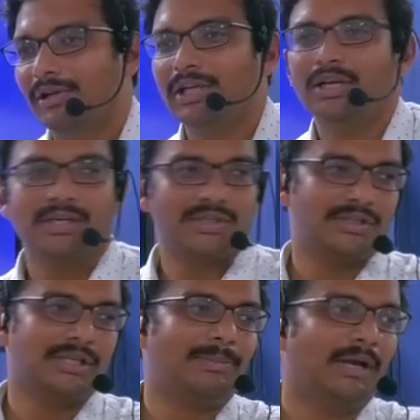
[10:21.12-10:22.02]
English
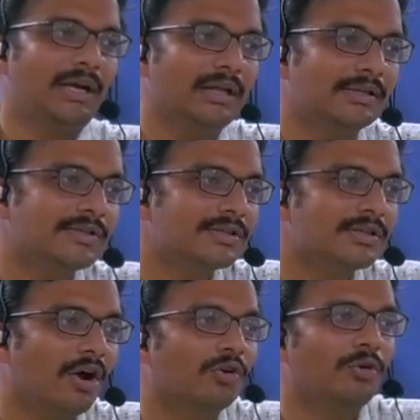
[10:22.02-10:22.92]
subtitles,
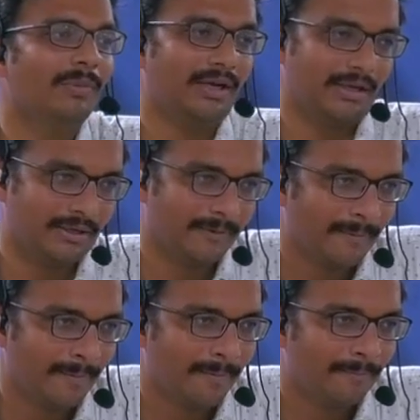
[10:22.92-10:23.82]
automatic.
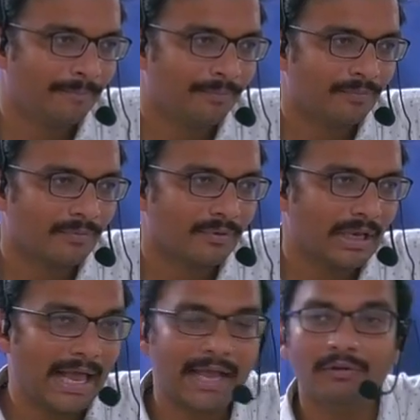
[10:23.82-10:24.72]

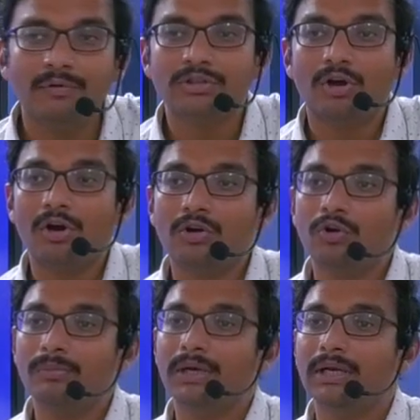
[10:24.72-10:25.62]
Language,
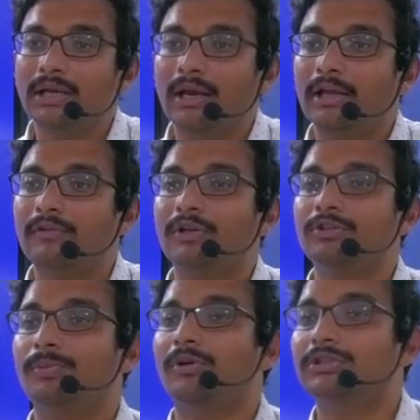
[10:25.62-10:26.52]
automatic
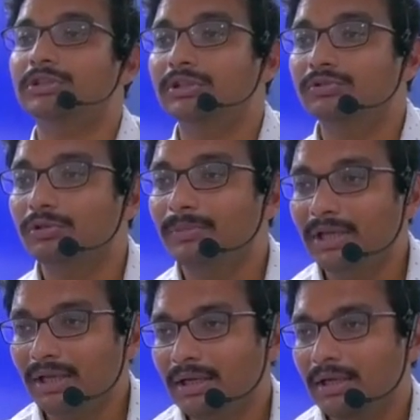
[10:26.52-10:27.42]
language processing should
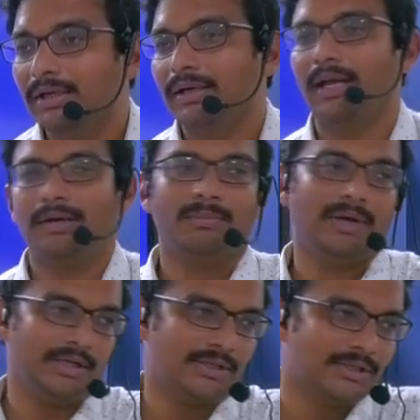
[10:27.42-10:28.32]
be done by
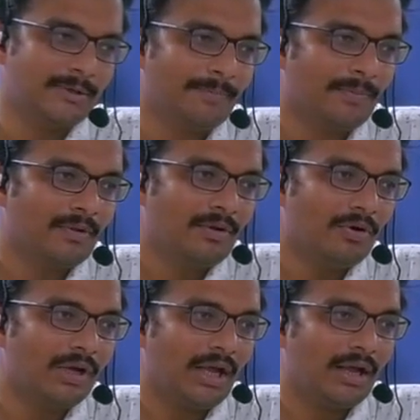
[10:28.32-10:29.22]
it.
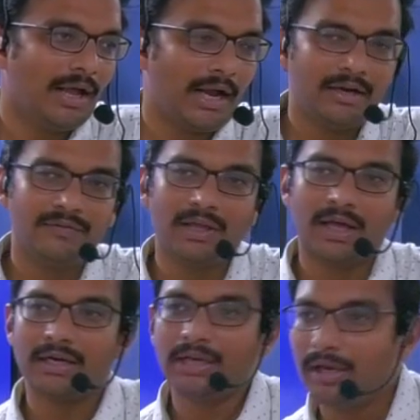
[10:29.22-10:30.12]
Okay, and if there
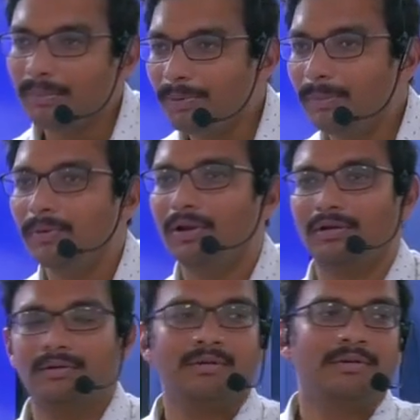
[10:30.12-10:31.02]
are 10 people
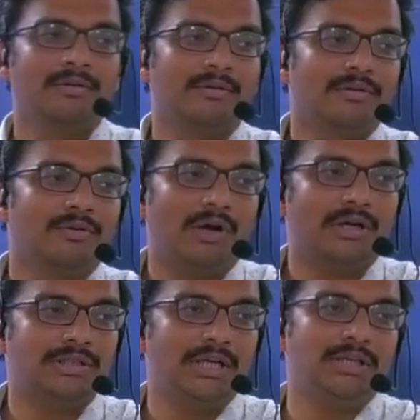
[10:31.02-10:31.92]
who are
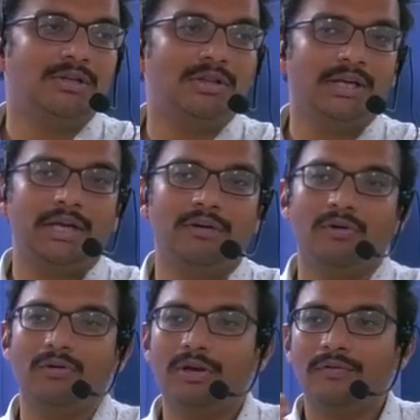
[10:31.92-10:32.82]
staying on the night, it
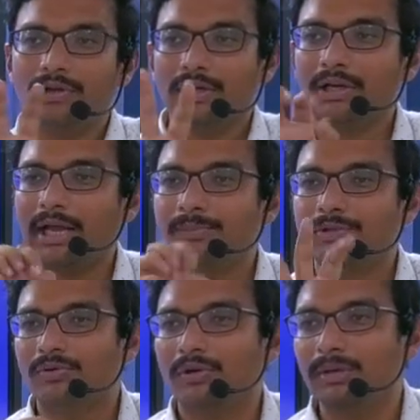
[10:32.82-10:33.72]
will only
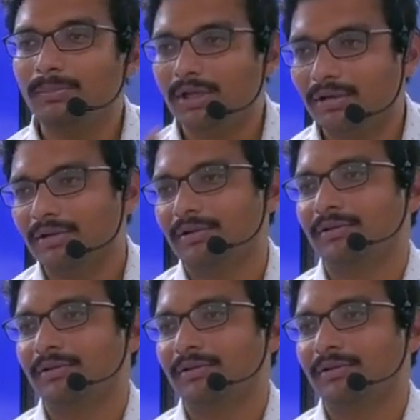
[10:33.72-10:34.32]
capture only me.